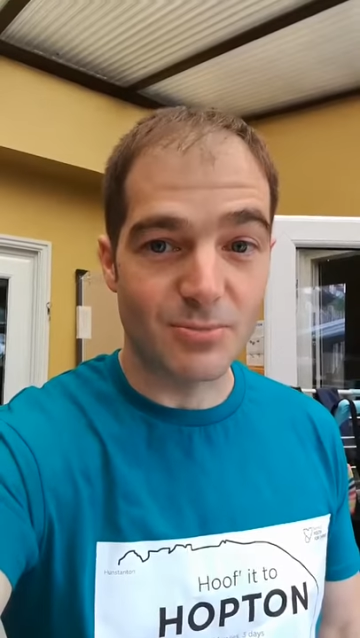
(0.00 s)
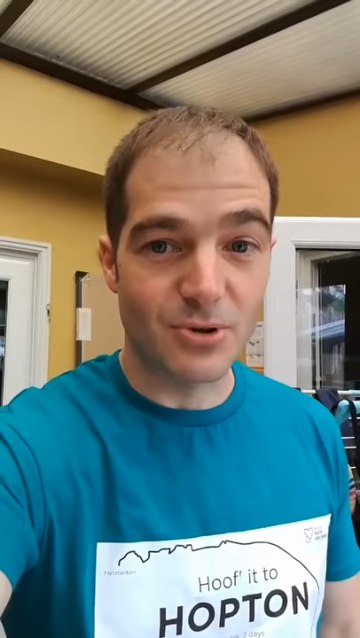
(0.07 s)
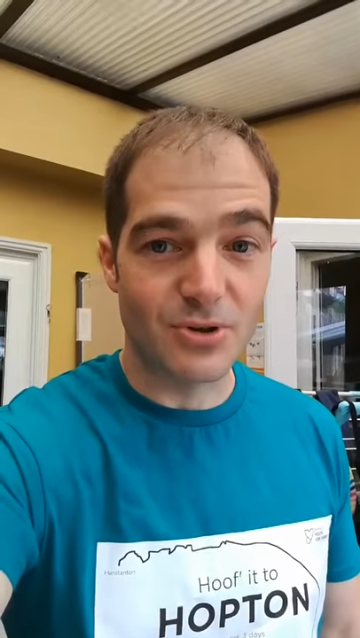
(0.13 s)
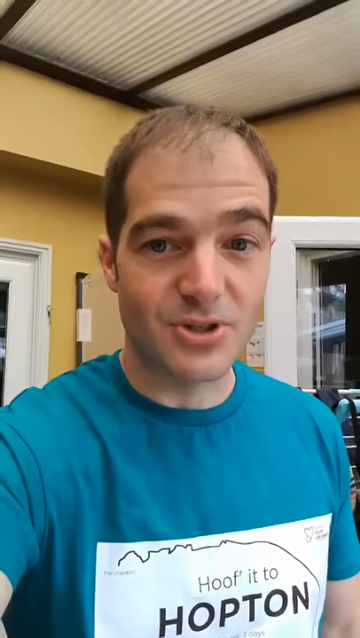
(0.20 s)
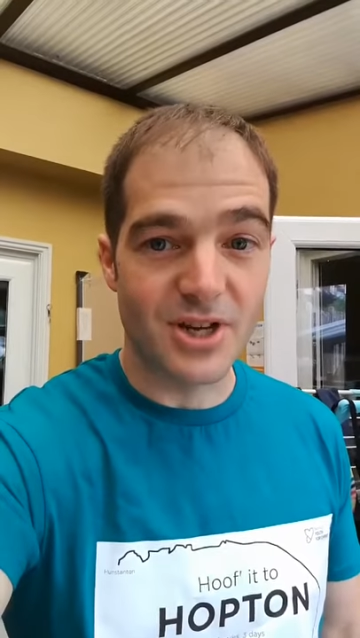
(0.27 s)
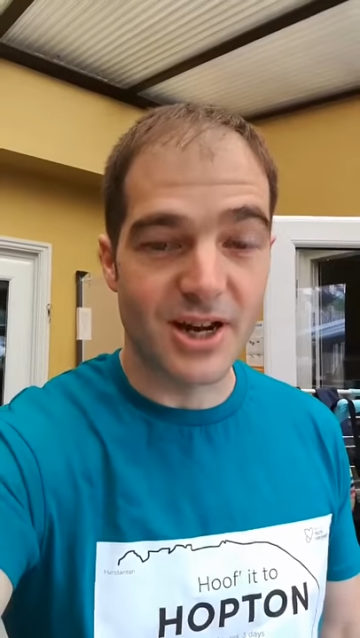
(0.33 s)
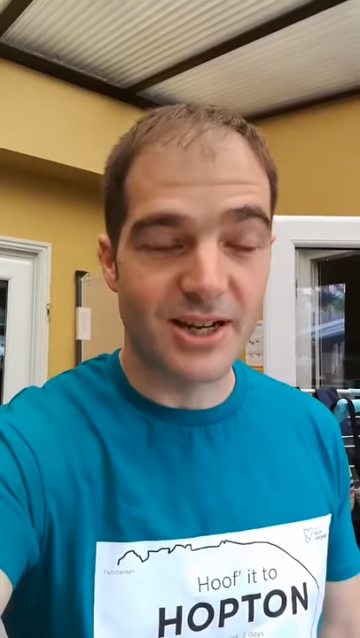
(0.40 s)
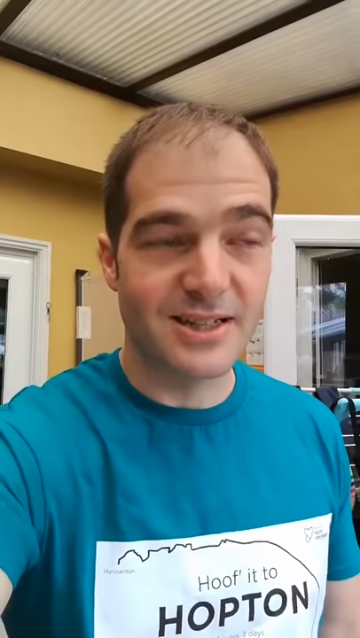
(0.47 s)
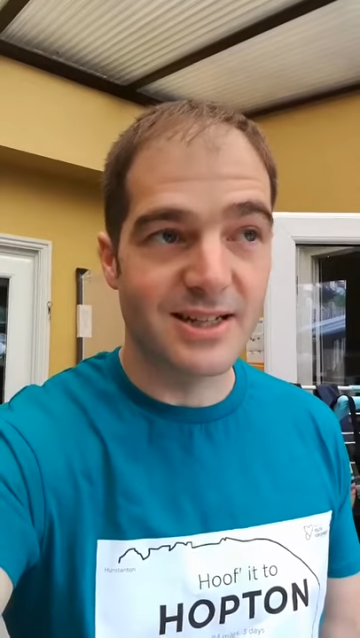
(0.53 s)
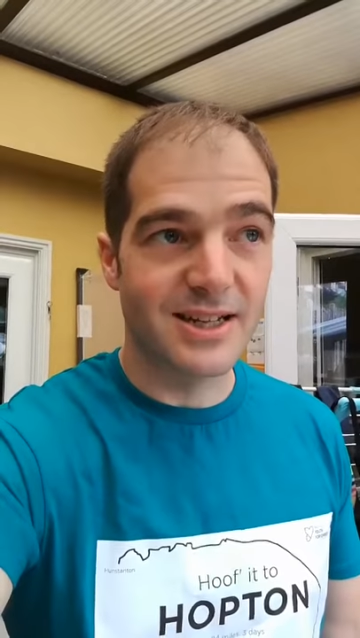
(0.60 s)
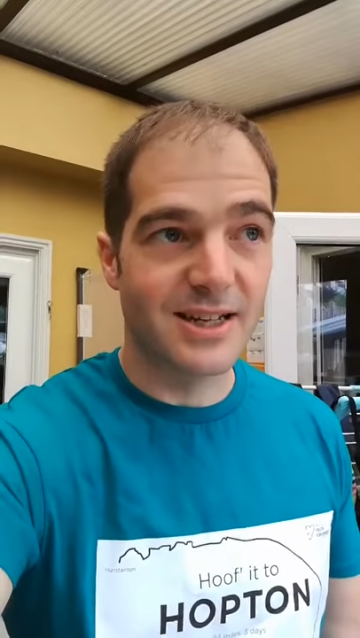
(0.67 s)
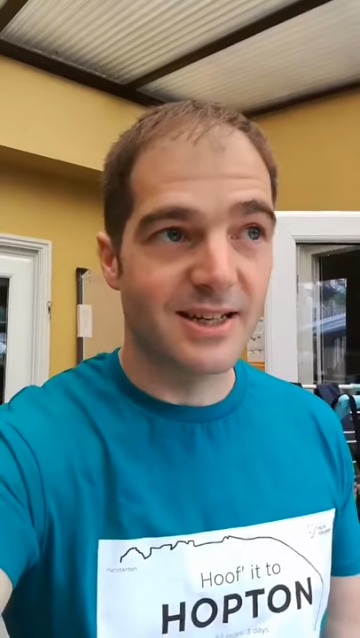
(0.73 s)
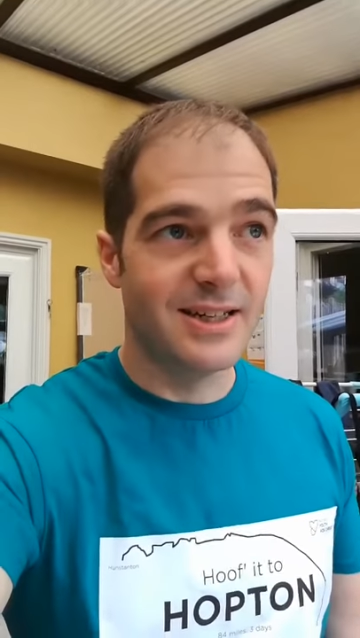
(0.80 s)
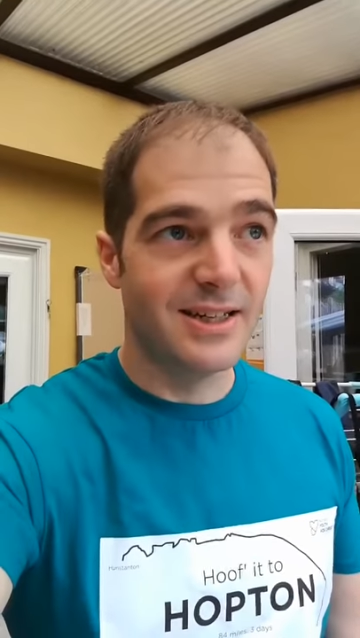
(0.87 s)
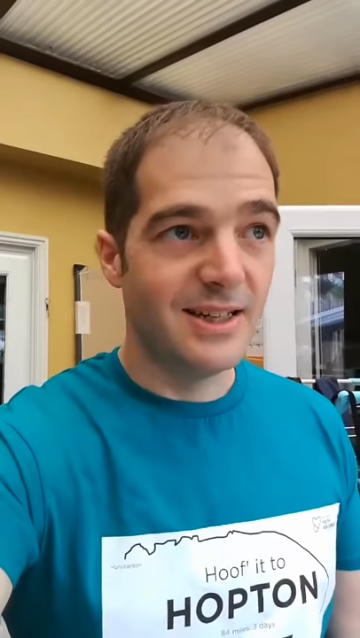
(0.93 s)
project.
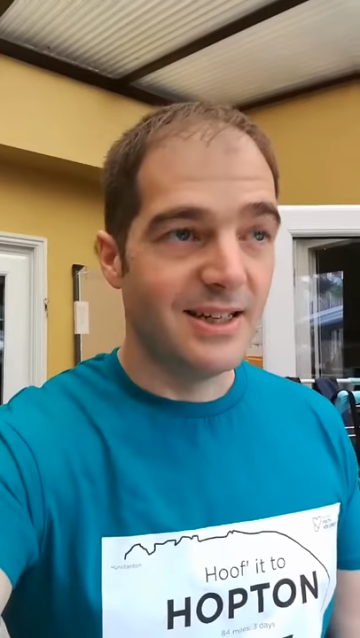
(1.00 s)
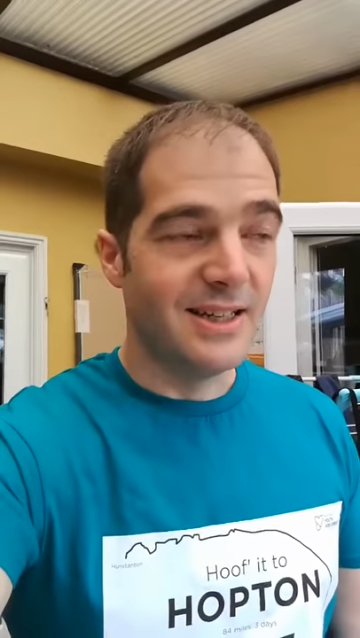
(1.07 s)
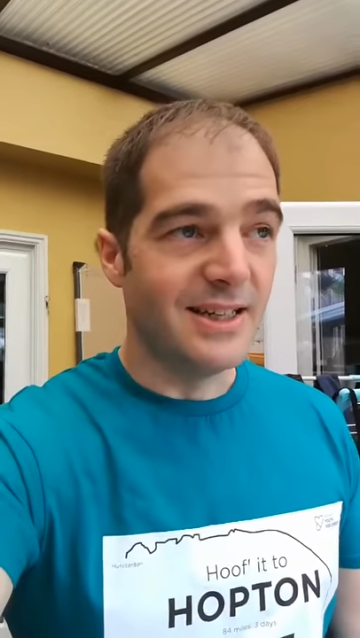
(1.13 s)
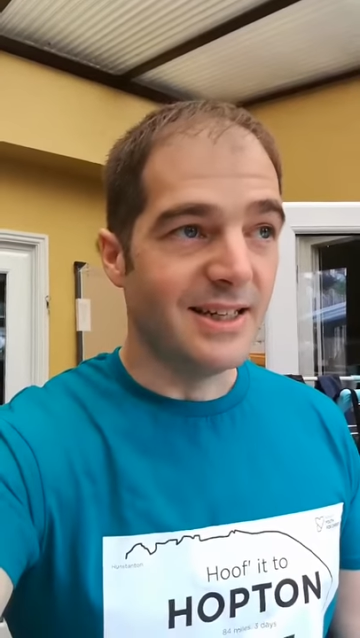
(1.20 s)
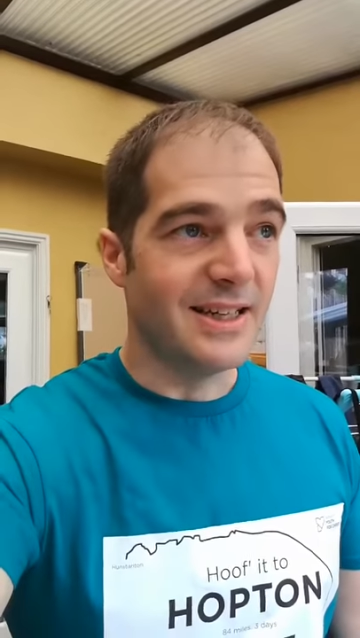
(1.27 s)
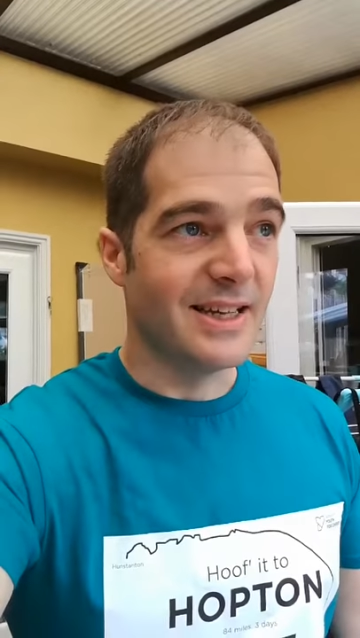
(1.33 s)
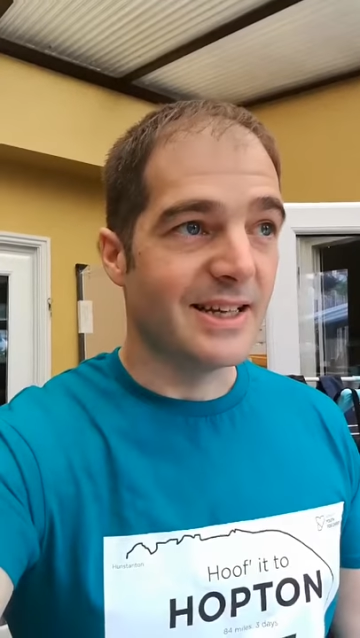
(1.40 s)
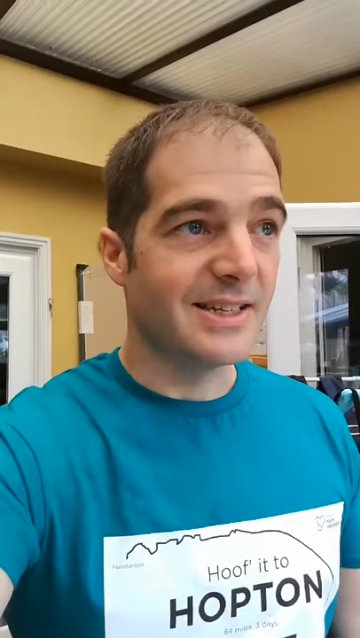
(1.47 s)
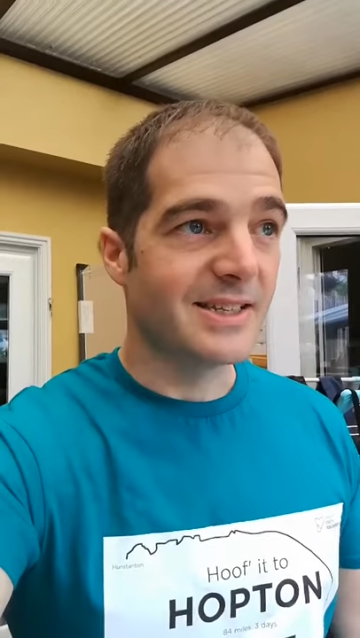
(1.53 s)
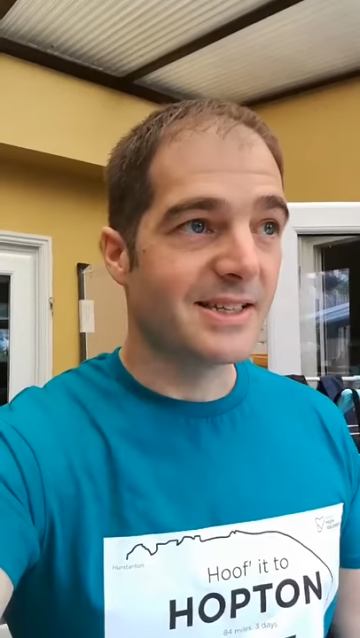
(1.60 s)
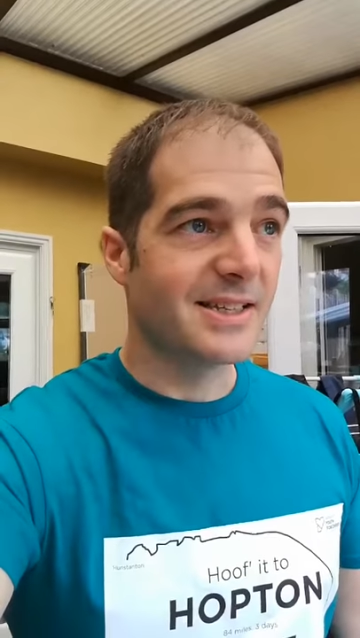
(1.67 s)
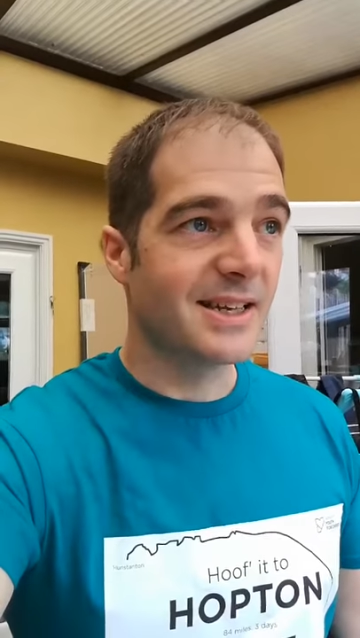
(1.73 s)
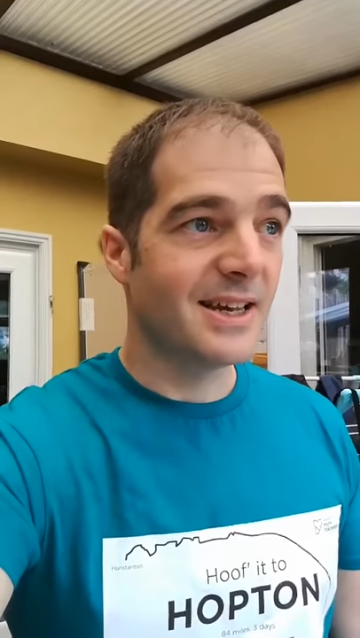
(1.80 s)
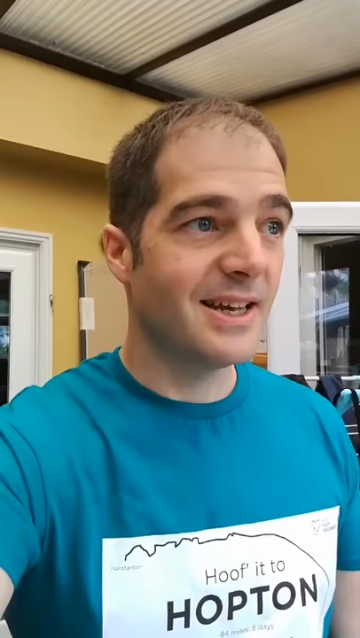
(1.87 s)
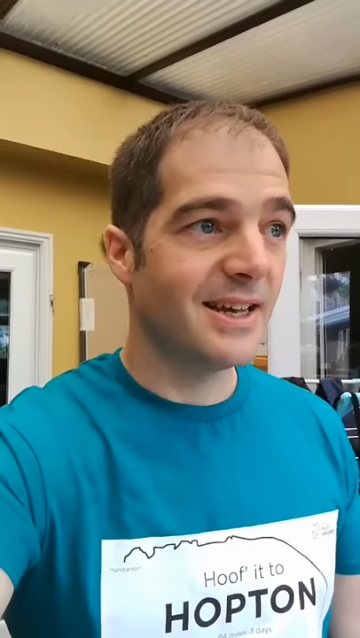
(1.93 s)

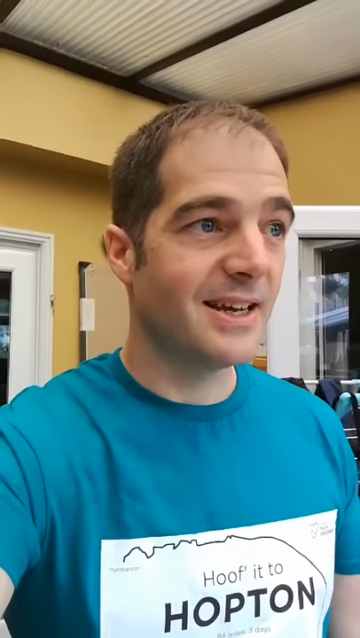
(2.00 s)
It's